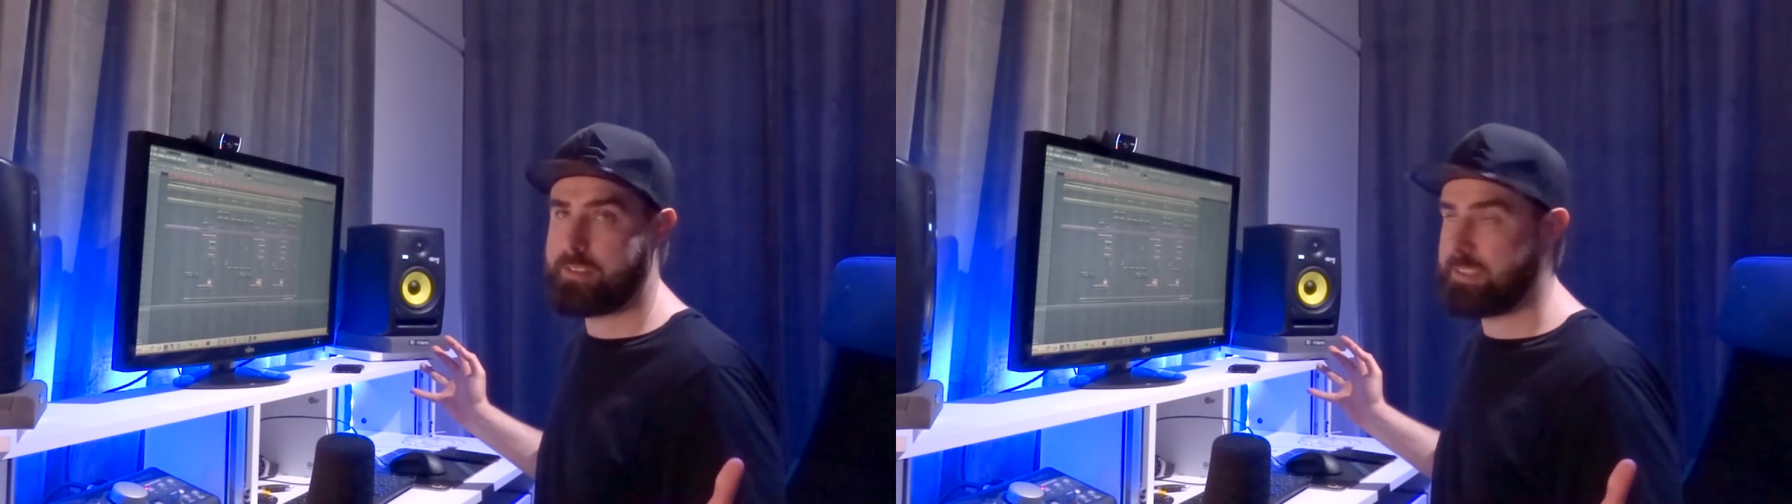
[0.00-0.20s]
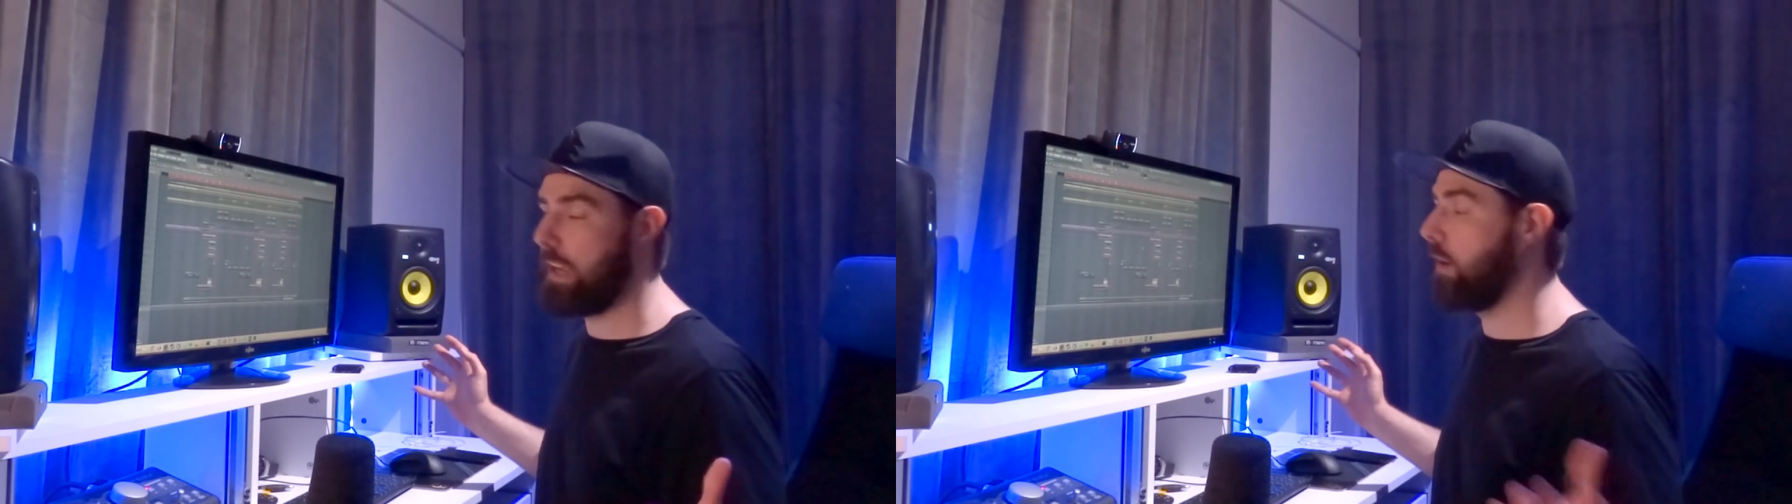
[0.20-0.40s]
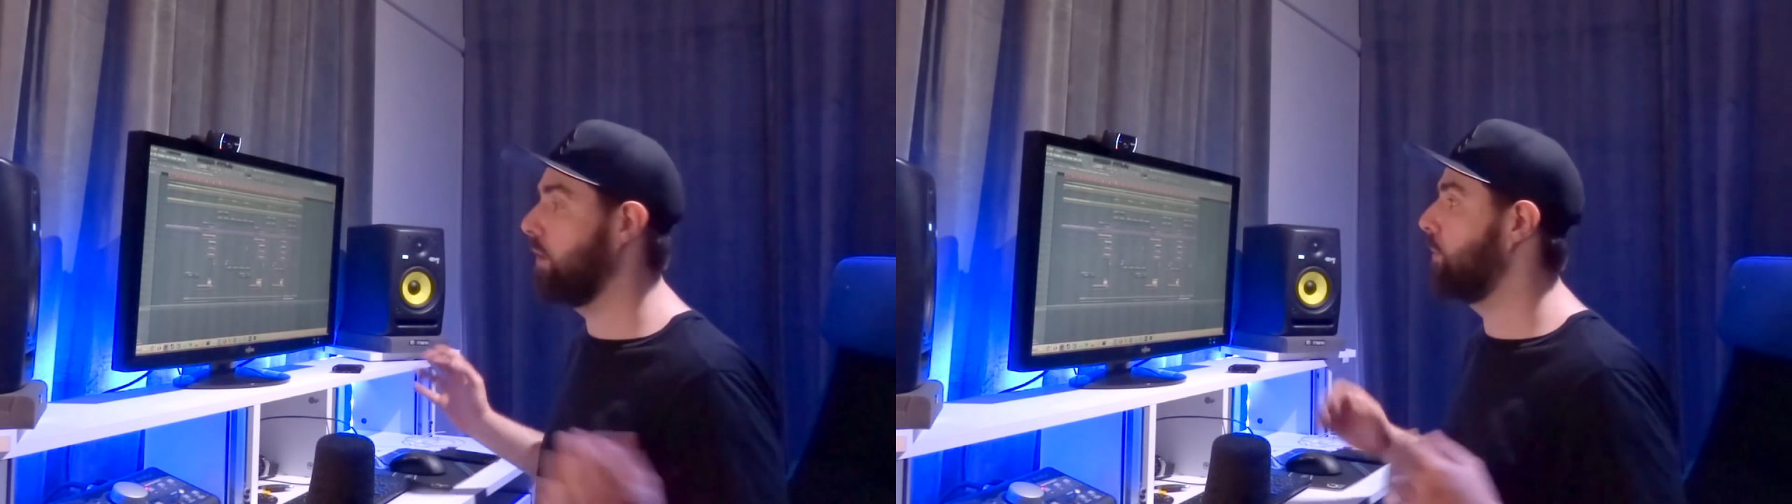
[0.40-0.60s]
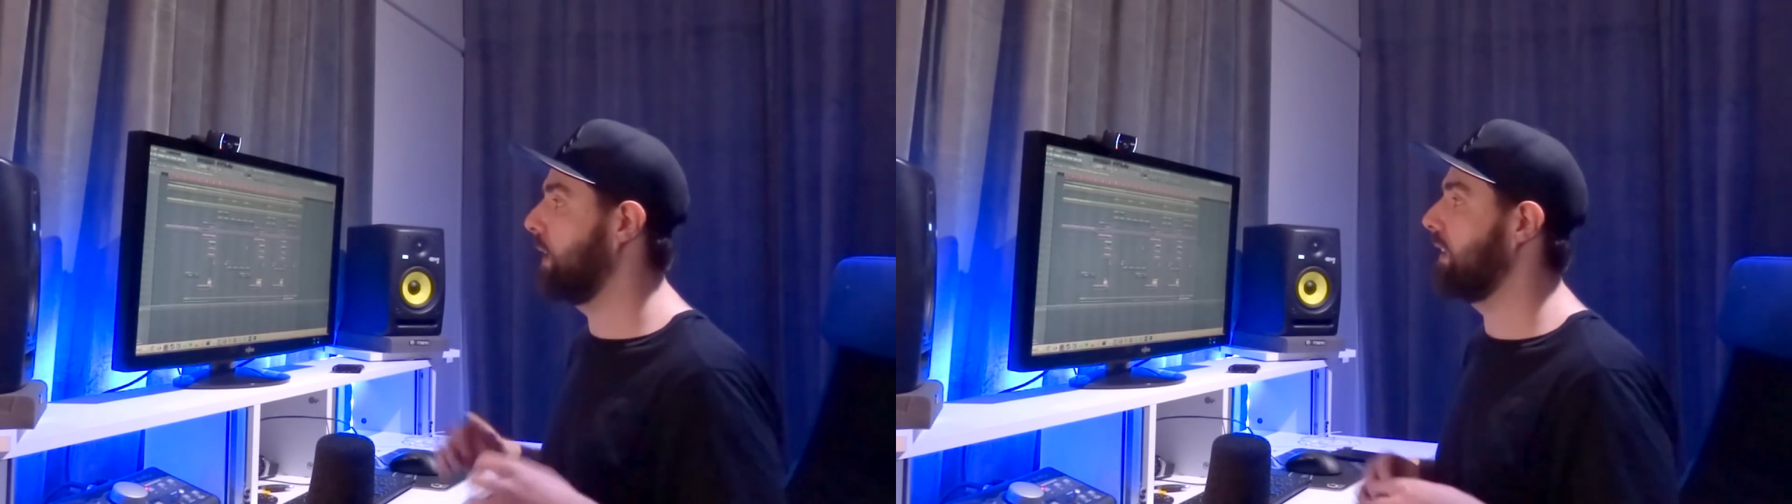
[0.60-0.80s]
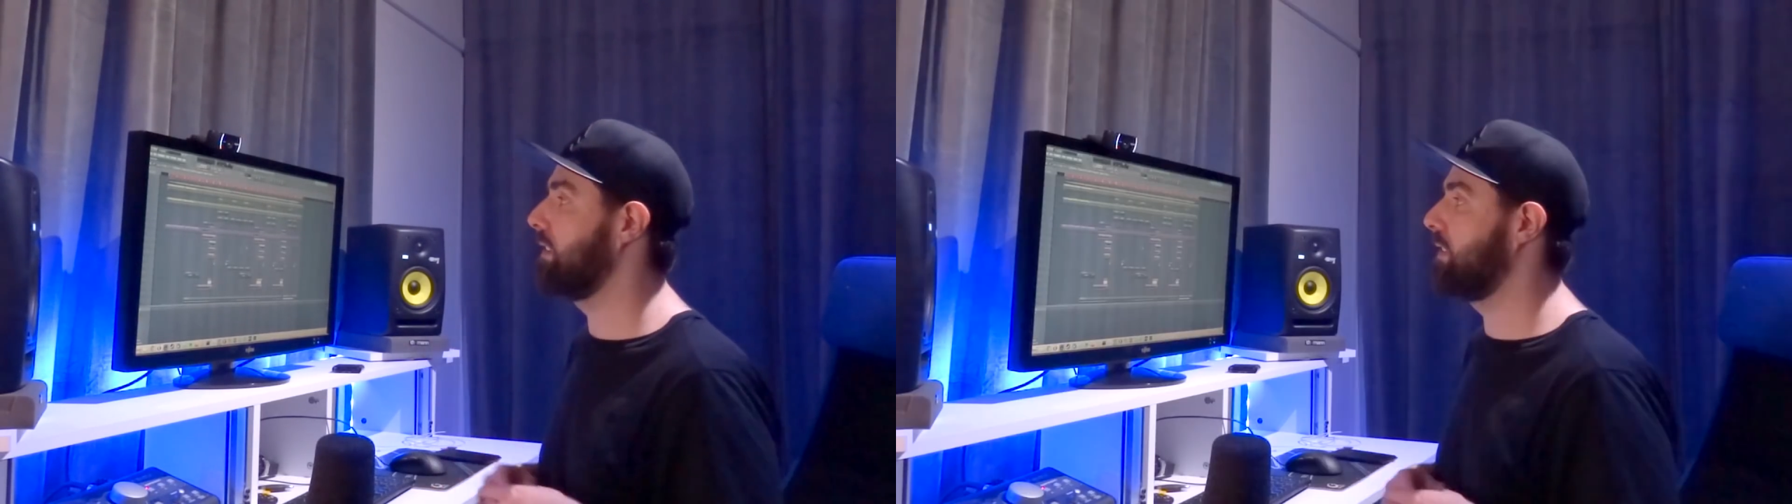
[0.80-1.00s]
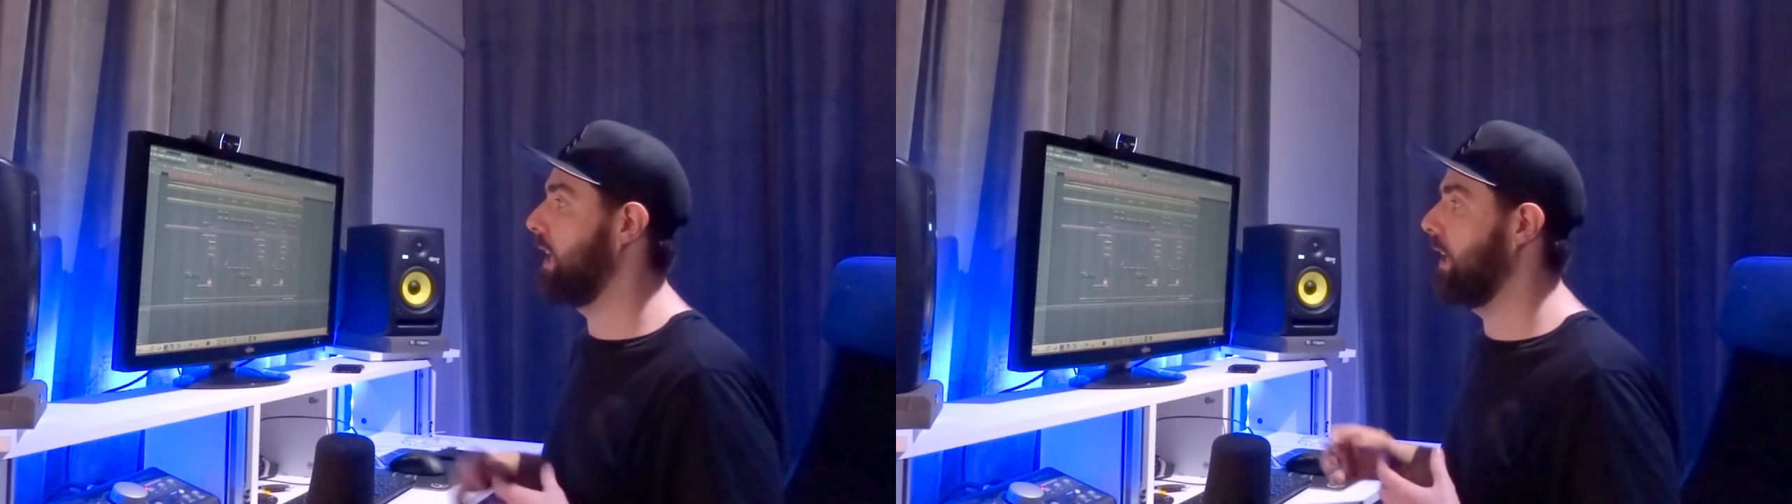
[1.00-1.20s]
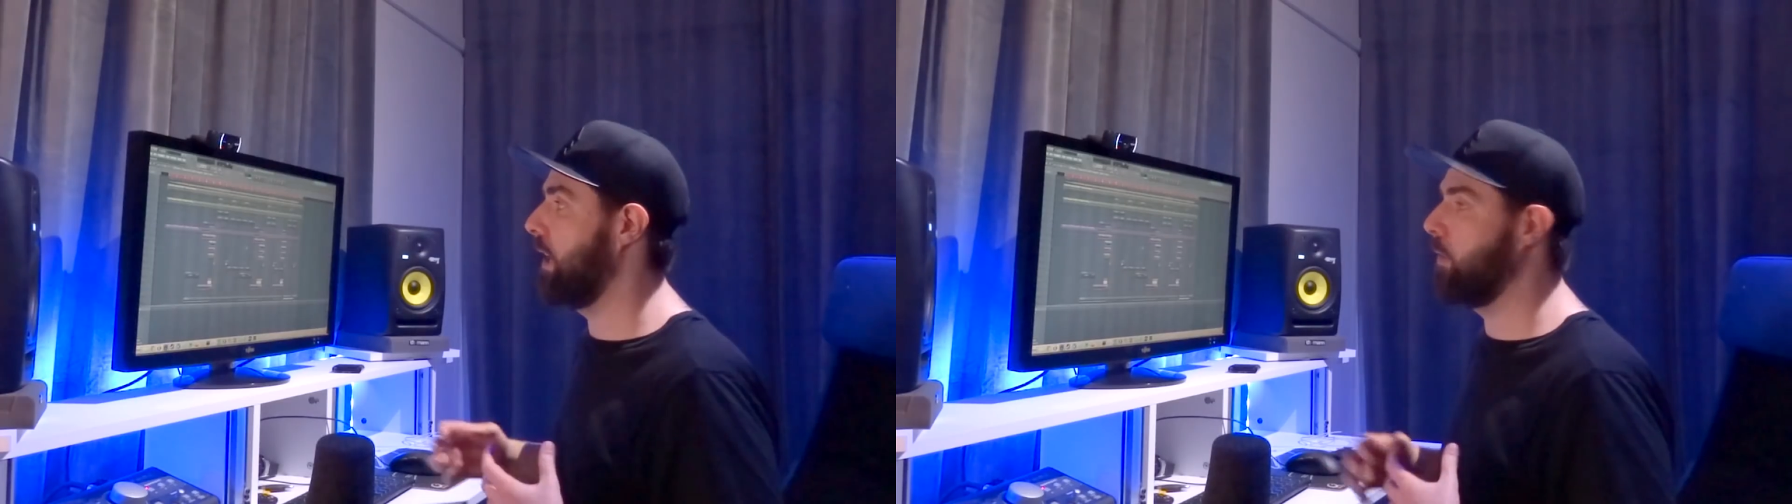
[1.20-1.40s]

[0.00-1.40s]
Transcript: snare really stand out,